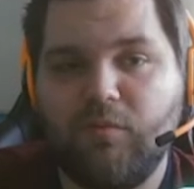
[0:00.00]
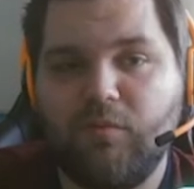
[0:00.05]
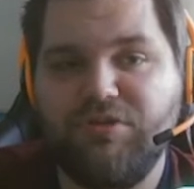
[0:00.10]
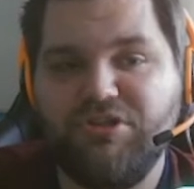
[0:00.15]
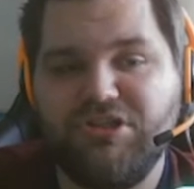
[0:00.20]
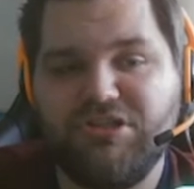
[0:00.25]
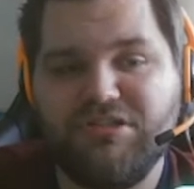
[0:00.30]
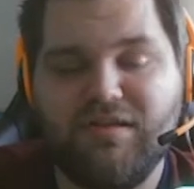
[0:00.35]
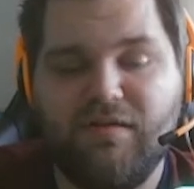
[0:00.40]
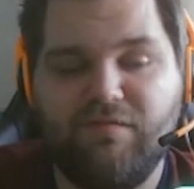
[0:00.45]
we
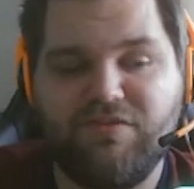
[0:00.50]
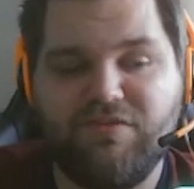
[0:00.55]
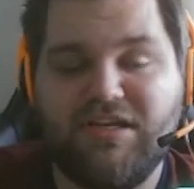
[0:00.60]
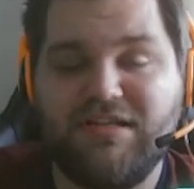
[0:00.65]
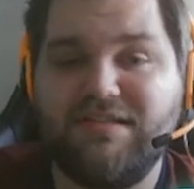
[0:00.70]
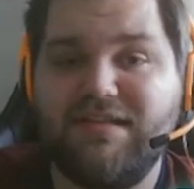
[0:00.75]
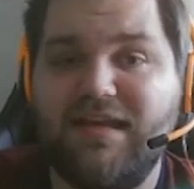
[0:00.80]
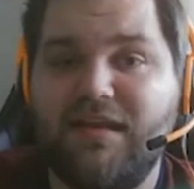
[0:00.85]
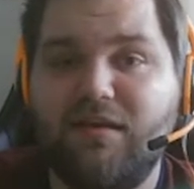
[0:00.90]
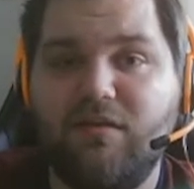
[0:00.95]
just have
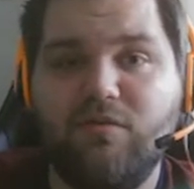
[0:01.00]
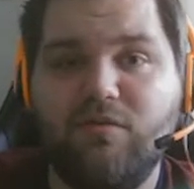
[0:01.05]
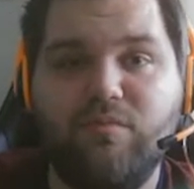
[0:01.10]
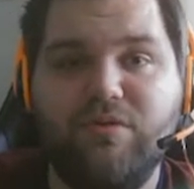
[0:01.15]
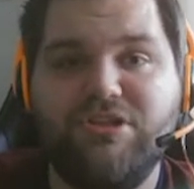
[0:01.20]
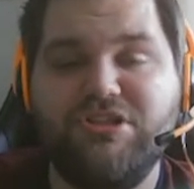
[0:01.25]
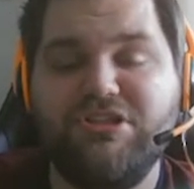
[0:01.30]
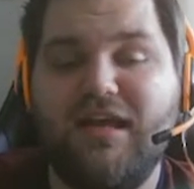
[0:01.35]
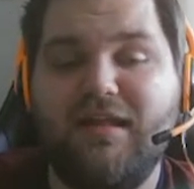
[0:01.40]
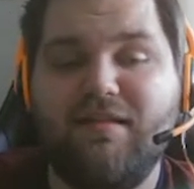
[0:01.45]
Jack 10,
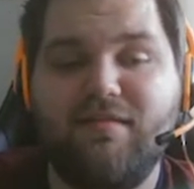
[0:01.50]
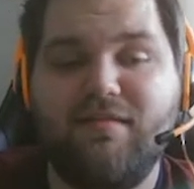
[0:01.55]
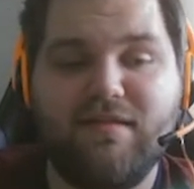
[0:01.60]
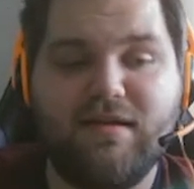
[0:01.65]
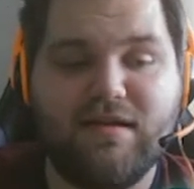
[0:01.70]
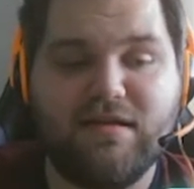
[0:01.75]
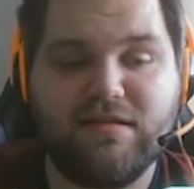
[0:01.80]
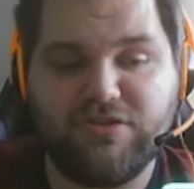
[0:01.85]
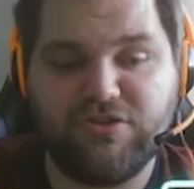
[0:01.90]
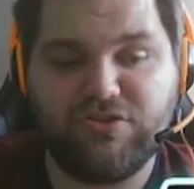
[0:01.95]
which gets
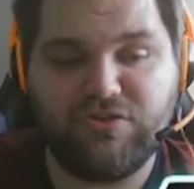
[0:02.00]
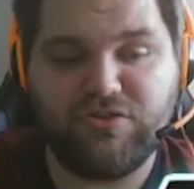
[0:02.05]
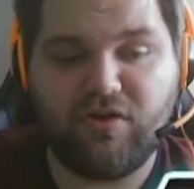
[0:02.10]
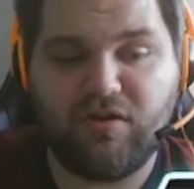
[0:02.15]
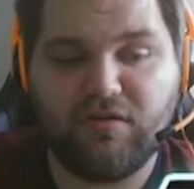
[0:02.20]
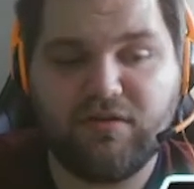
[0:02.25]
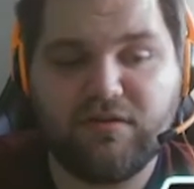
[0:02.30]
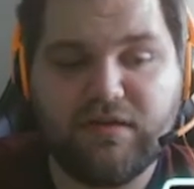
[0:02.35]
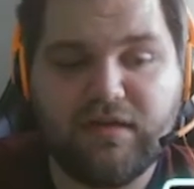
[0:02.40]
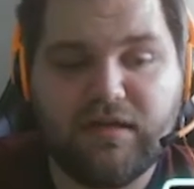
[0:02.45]
there as a
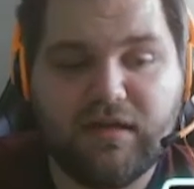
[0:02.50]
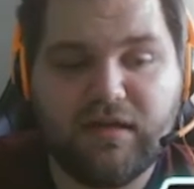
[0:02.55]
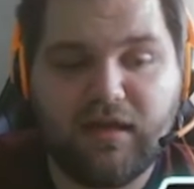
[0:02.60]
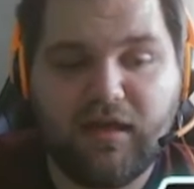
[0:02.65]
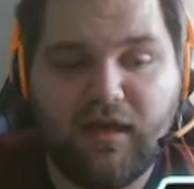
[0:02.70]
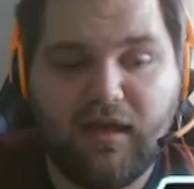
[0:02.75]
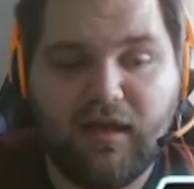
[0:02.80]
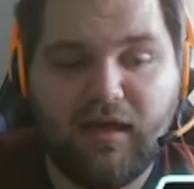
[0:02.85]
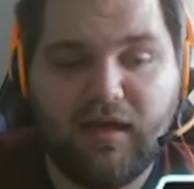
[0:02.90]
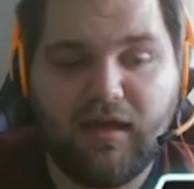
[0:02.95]
draw,
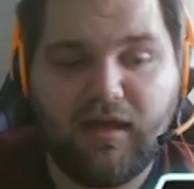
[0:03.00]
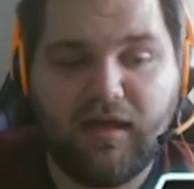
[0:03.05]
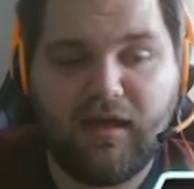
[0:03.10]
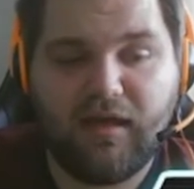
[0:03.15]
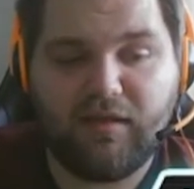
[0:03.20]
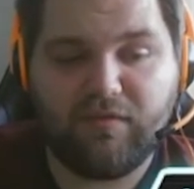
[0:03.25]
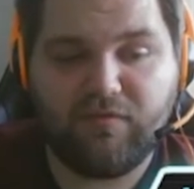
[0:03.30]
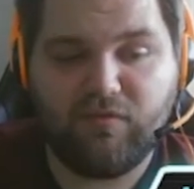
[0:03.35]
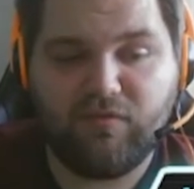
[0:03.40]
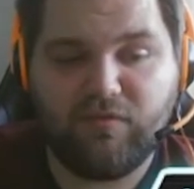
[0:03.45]

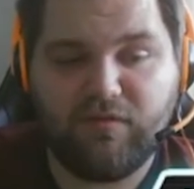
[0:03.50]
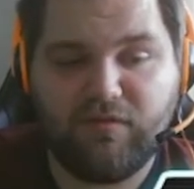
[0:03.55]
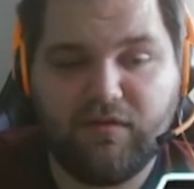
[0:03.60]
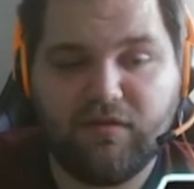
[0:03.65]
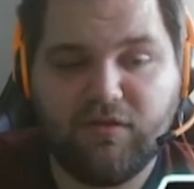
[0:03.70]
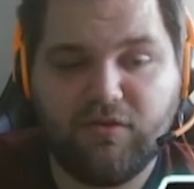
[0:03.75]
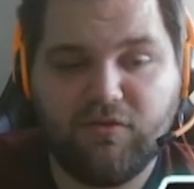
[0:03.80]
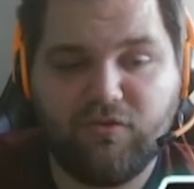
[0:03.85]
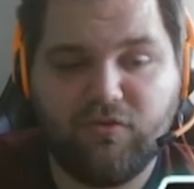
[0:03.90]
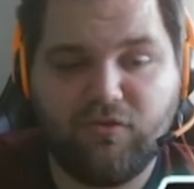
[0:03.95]
as you see,
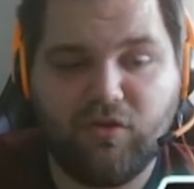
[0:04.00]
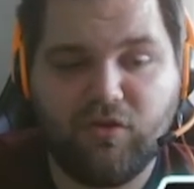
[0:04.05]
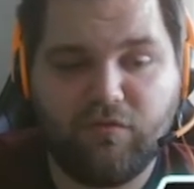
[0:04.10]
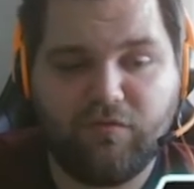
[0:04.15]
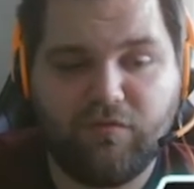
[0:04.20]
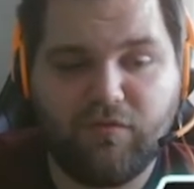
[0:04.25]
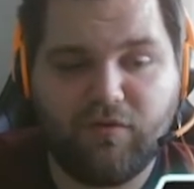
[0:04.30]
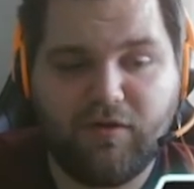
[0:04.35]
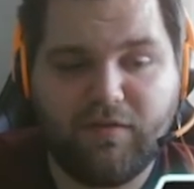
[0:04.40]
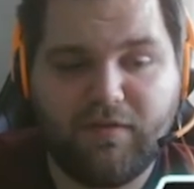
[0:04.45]
to go
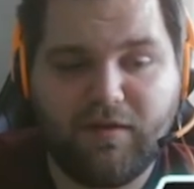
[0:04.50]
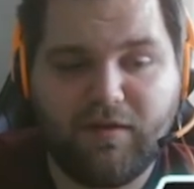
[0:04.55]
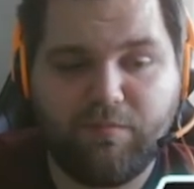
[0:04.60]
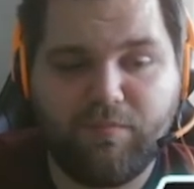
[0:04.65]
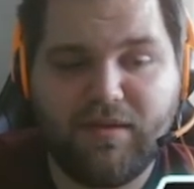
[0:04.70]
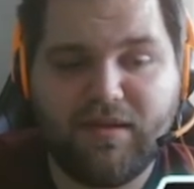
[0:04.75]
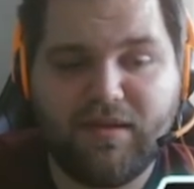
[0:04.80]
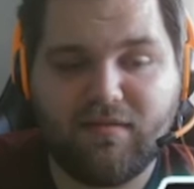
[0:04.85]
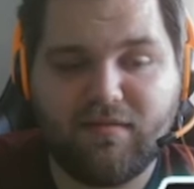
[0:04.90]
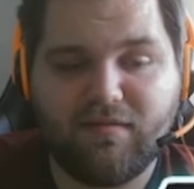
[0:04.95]
for that
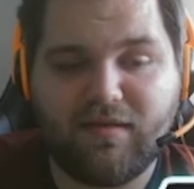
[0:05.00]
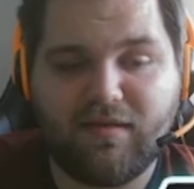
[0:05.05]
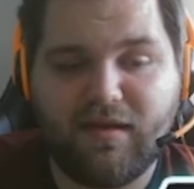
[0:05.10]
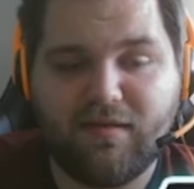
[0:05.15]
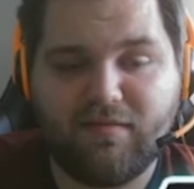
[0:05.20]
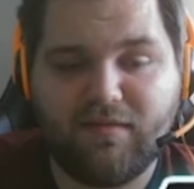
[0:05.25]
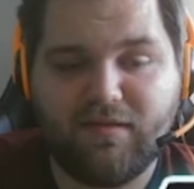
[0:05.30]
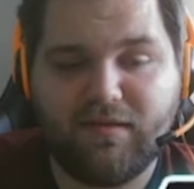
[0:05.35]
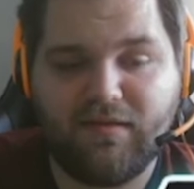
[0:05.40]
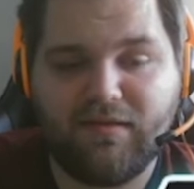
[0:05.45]
bigger
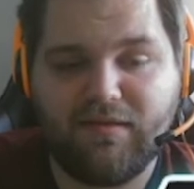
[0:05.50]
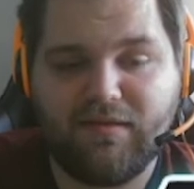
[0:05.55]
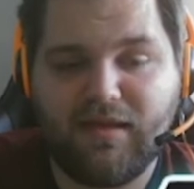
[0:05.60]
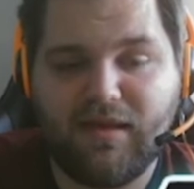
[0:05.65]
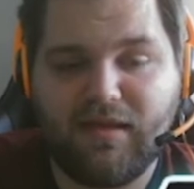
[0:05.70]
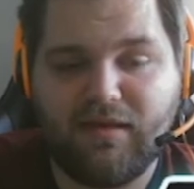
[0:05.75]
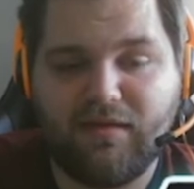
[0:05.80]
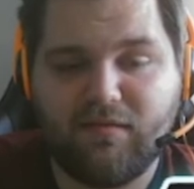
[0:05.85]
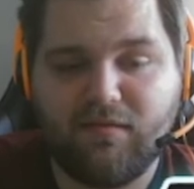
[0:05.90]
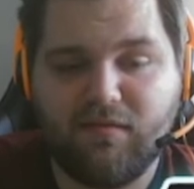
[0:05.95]
sizing in the
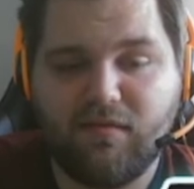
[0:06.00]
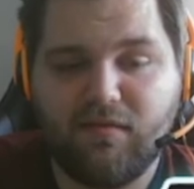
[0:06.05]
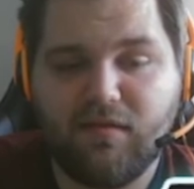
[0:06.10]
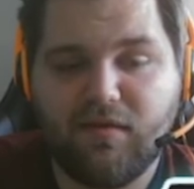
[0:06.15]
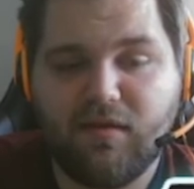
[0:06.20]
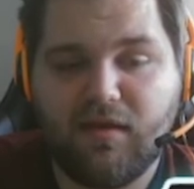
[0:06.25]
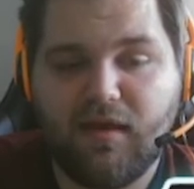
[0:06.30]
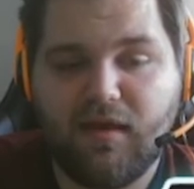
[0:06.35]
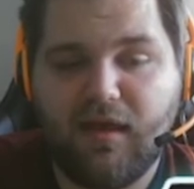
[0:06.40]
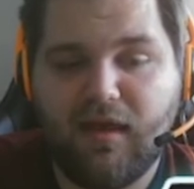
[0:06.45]
end.
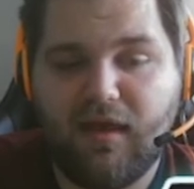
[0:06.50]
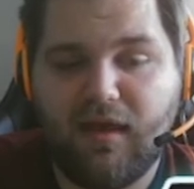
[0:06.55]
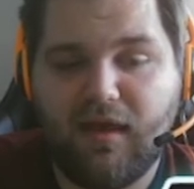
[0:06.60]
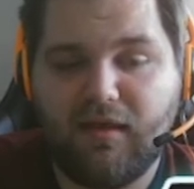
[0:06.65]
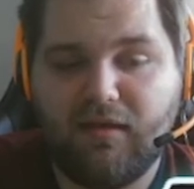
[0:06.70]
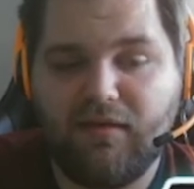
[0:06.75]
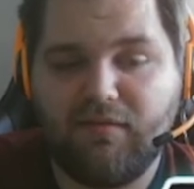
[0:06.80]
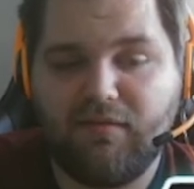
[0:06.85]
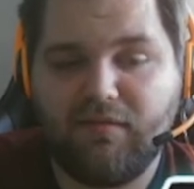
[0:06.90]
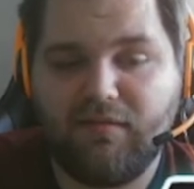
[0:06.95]

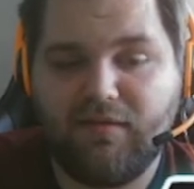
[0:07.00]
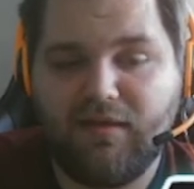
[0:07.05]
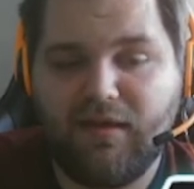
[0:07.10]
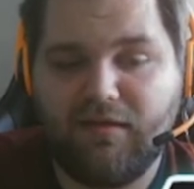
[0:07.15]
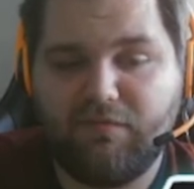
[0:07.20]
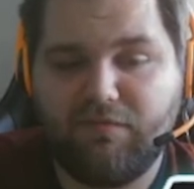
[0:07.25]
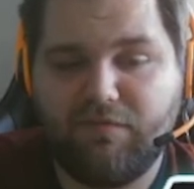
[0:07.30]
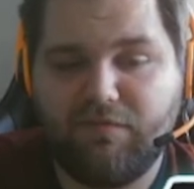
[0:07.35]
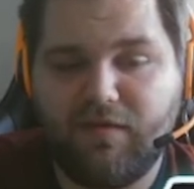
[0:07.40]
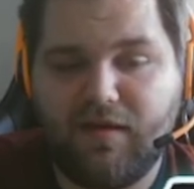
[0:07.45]
And
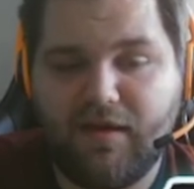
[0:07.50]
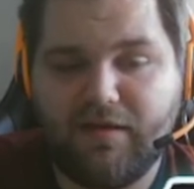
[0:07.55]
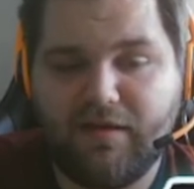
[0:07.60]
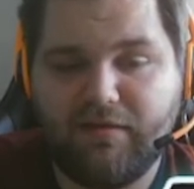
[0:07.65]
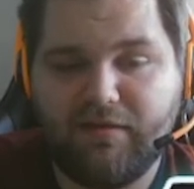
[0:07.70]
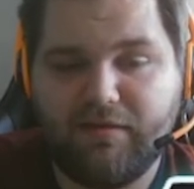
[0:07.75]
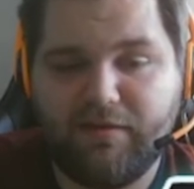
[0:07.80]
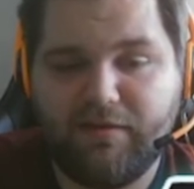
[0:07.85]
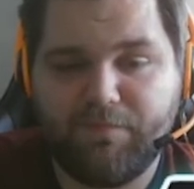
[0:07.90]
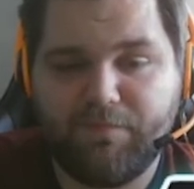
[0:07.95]
then finally,